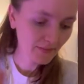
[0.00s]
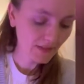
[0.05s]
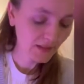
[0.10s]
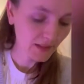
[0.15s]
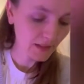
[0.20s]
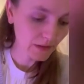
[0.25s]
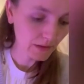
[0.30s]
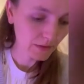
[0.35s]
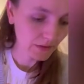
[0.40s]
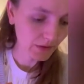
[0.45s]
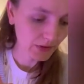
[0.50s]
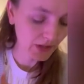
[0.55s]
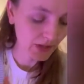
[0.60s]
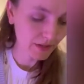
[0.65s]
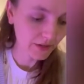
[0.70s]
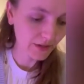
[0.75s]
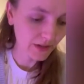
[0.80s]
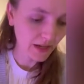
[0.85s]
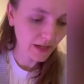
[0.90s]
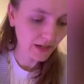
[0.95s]
This will
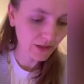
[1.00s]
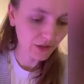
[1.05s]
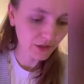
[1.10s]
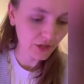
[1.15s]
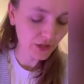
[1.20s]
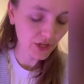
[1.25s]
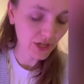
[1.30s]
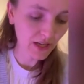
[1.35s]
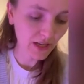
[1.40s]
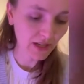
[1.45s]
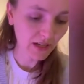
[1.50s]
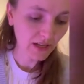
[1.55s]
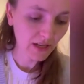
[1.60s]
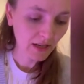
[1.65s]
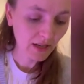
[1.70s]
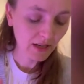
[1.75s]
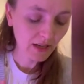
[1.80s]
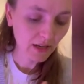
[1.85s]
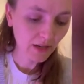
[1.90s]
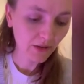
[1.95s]
kill the energy
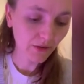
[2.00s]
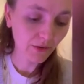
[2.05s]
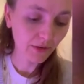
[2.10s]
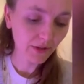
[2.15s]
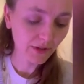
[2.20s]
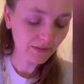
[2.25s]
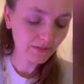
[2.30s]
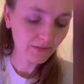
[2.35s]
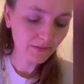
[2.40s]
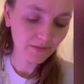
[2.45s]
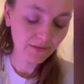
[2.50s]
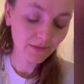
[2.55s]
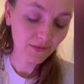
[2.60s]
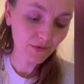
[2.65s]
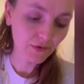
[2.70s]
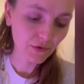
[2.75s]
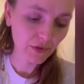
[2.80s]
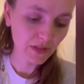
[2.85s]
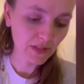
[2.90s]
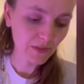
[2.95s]
or
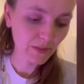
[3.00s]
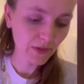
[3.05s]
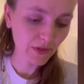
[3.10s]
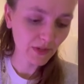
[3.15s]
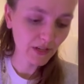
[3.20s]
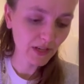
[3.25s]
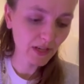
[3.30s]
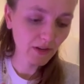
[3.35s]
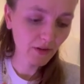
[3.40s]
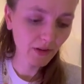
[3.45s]
transmute it.